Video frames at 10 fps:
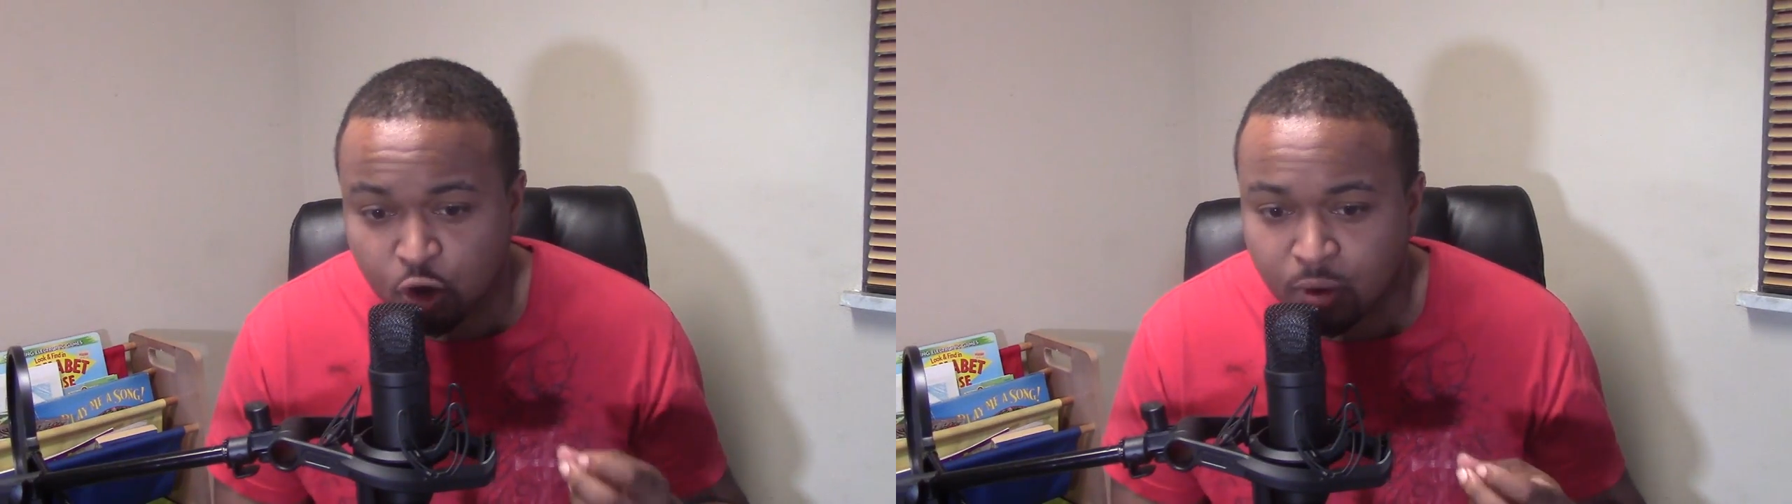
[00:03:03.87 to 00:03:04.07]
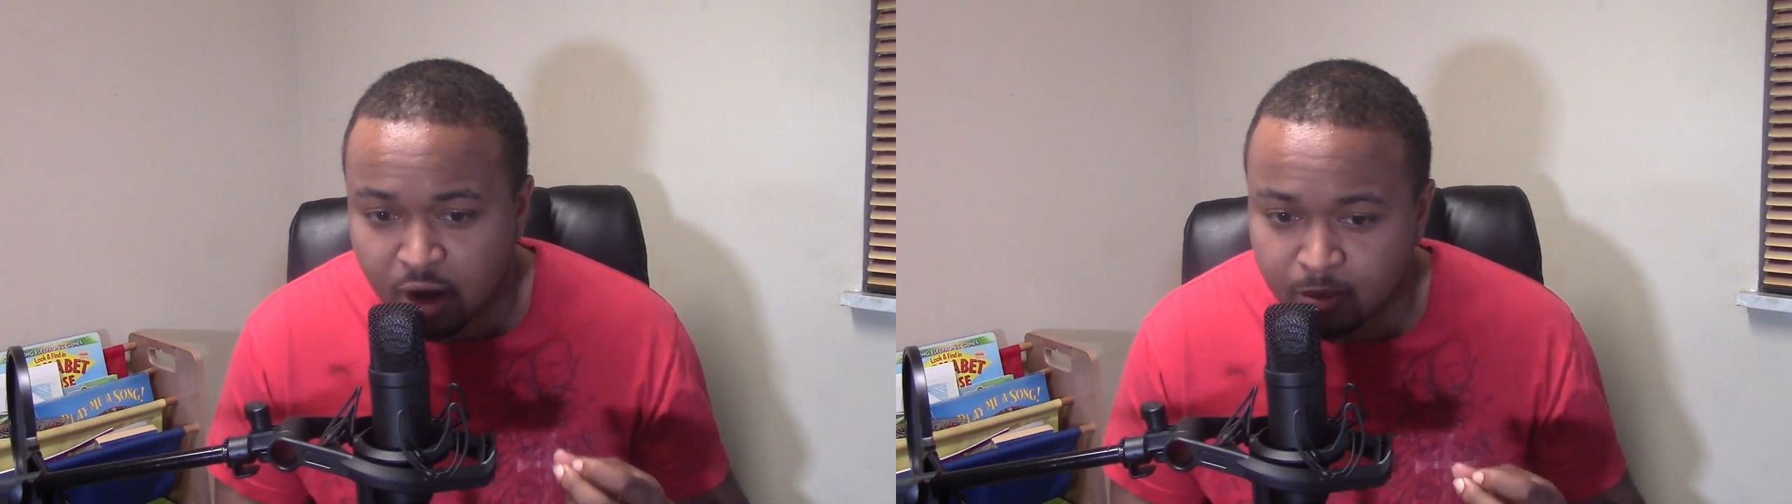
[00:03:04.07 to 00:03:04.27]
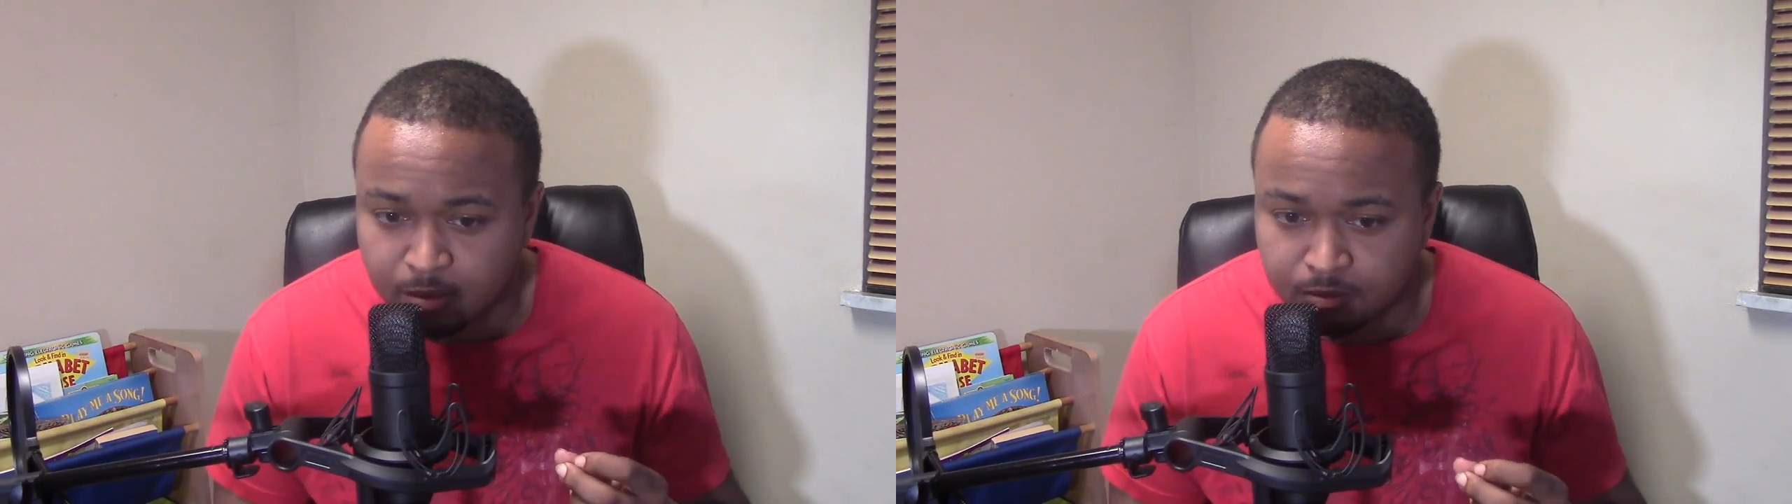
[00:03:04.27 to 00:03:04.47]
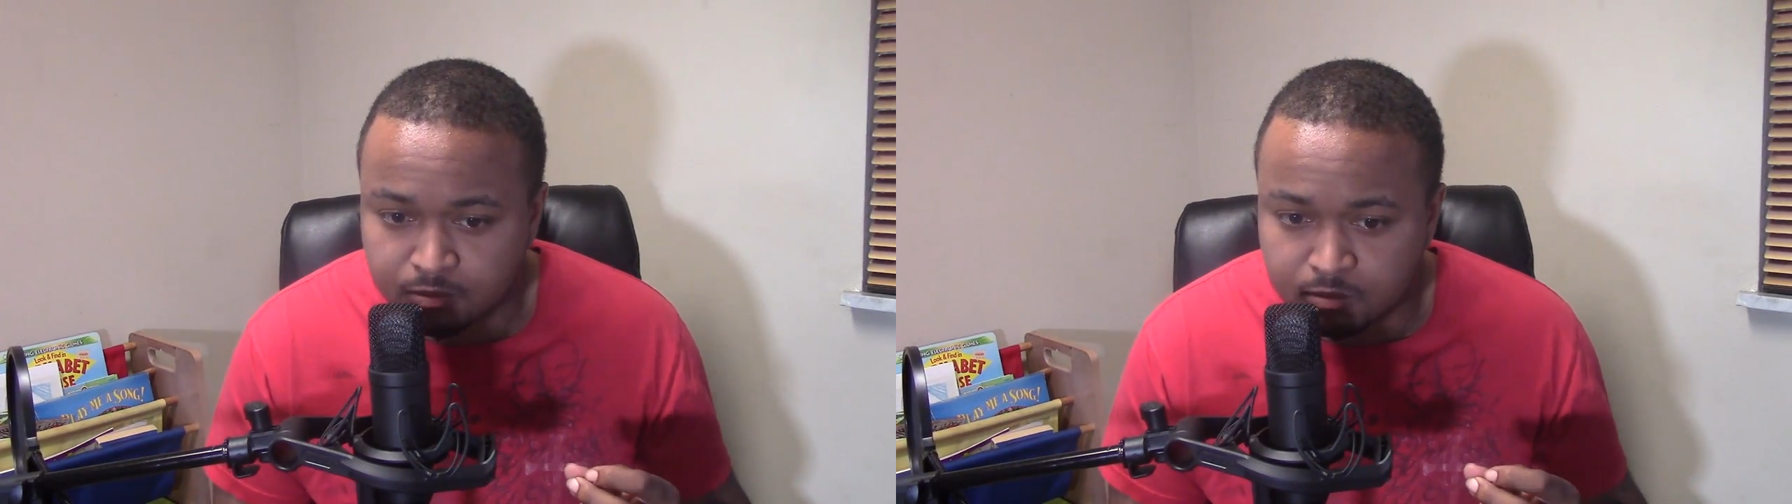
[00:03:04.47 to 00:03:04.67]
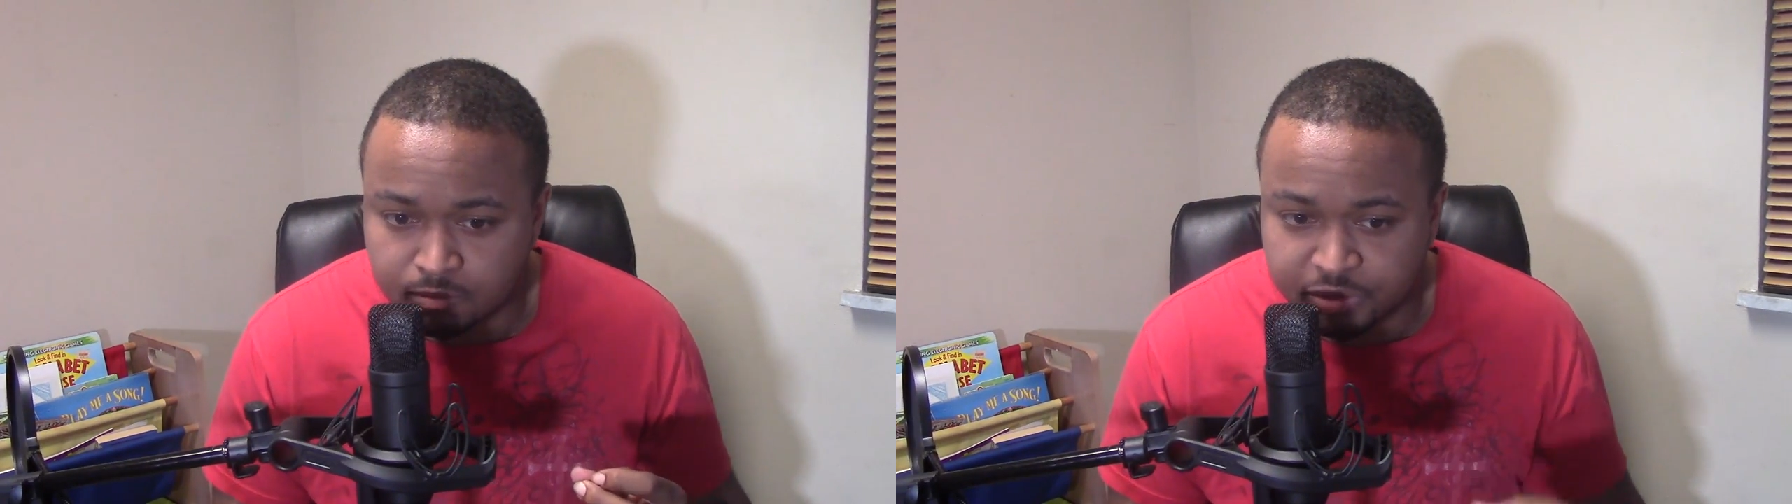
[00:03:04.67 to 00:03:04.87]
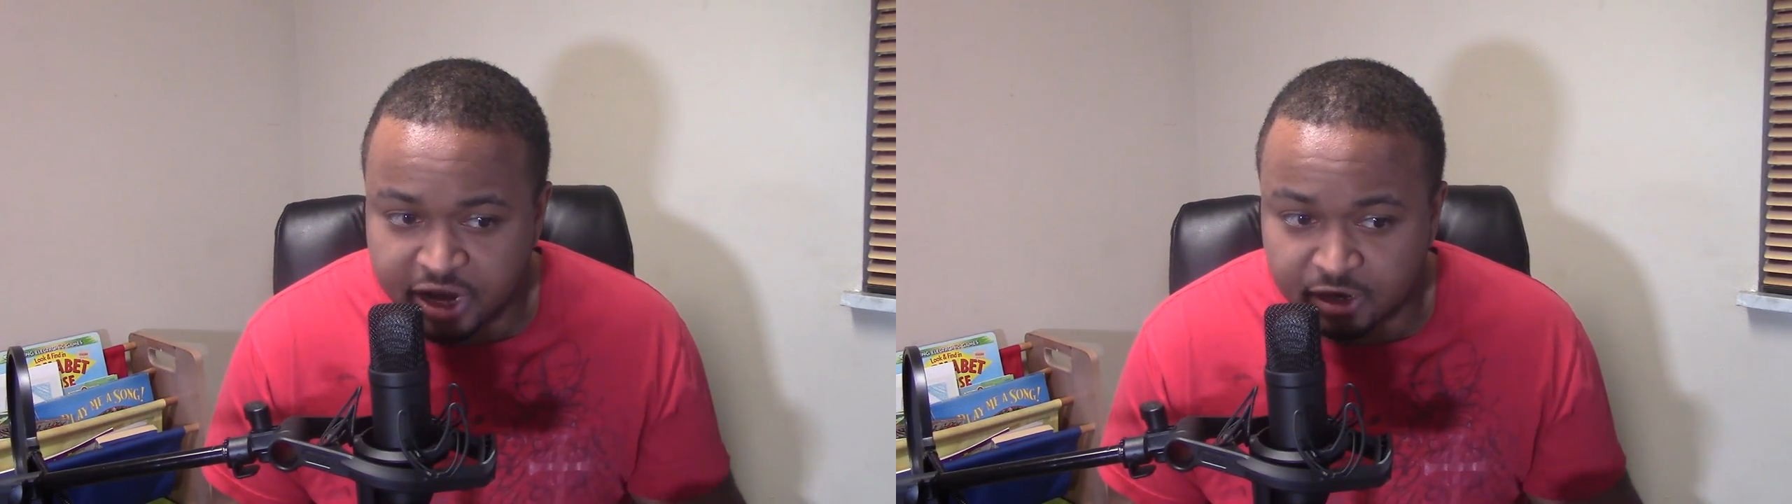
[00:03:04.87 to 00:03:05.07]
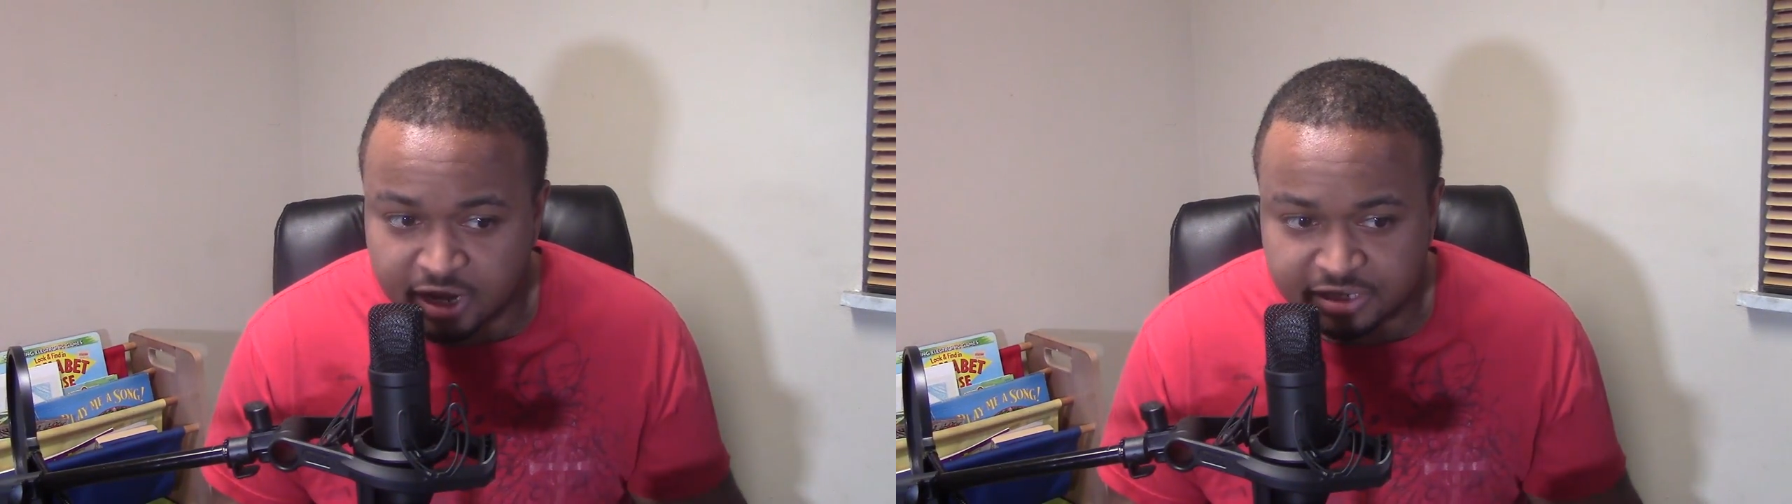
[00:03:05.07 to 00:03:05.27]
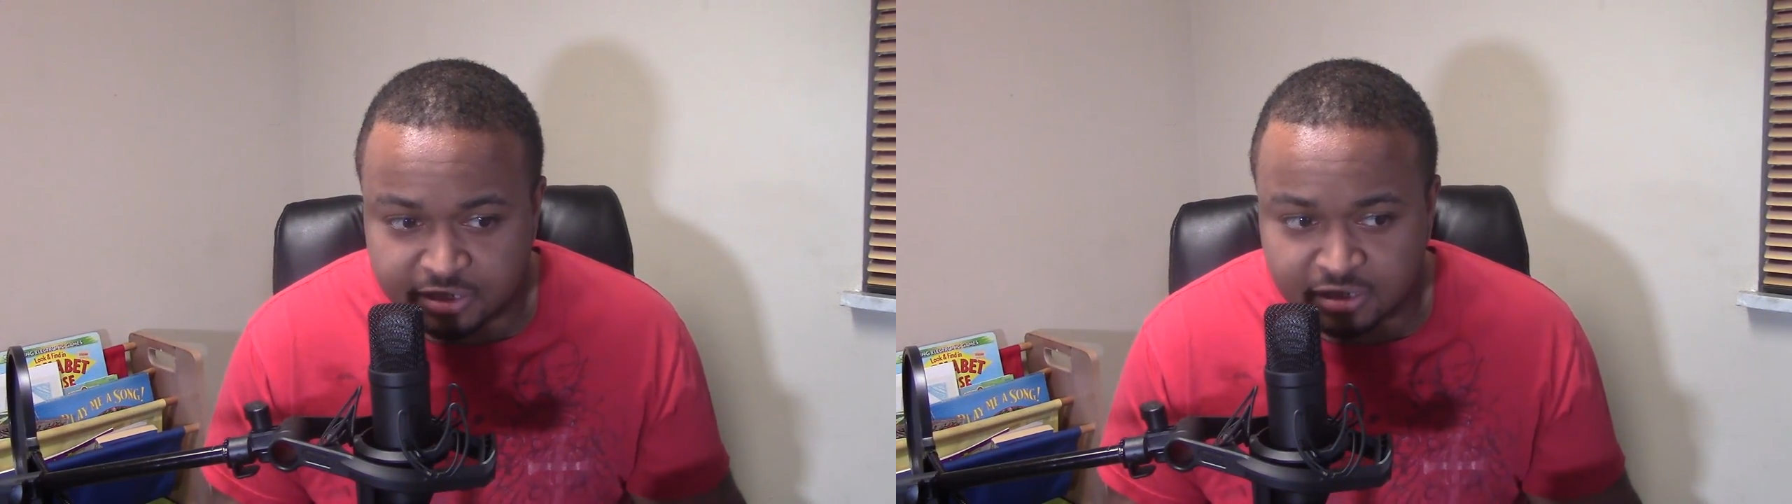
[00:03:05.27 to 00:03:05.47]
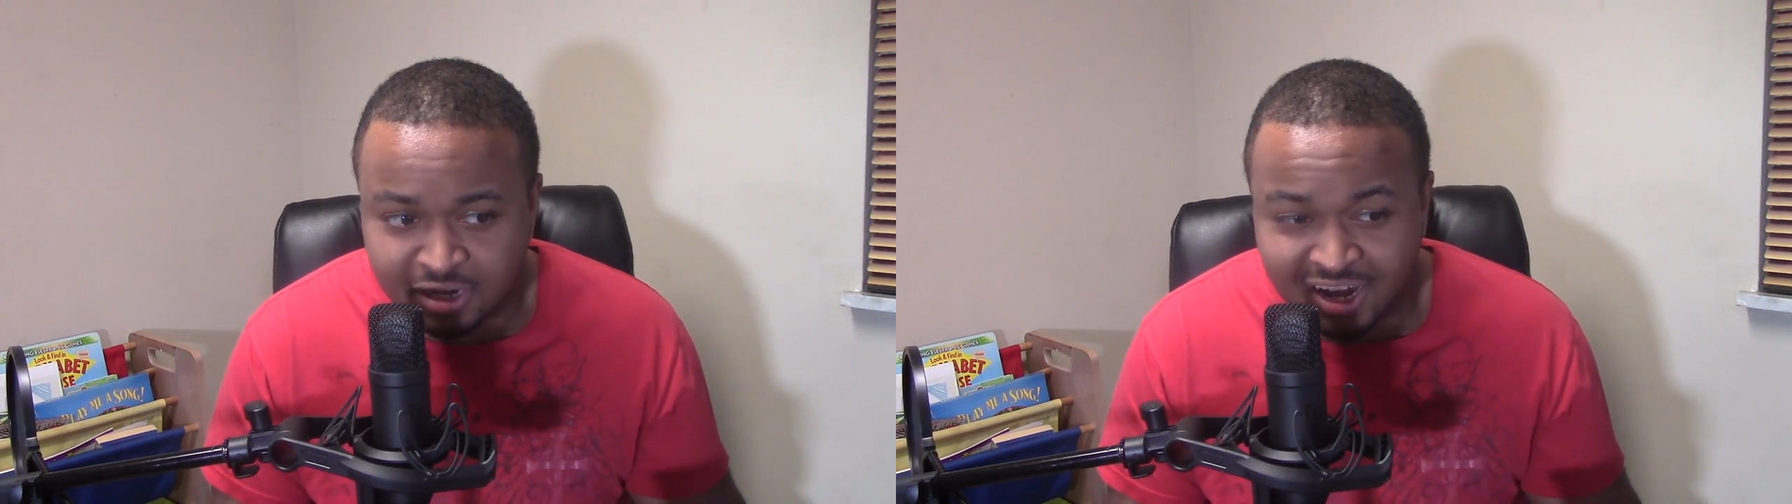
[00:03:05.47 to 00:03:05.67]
about piano lessons,